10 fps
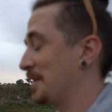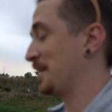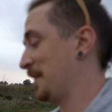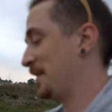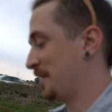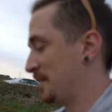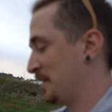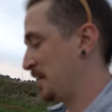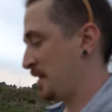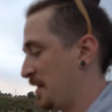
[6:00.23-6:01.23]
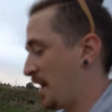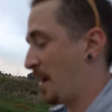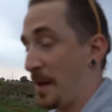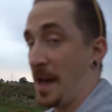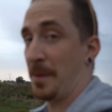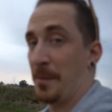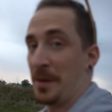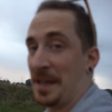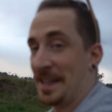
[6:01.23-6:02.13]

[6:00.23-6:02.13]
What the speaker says: So I'm a happy boy.